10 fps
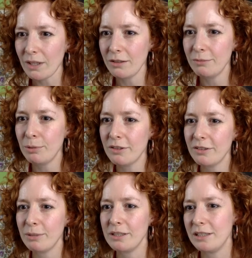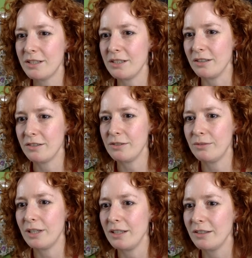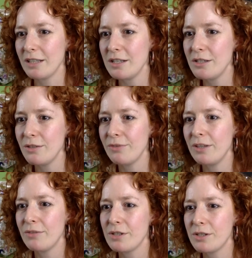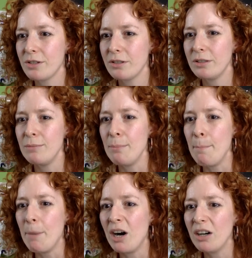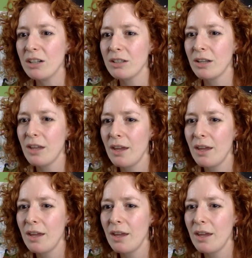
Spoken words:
Sponsored by Deliciousness too, right? Is Kinder your favorite chocolate? Mark.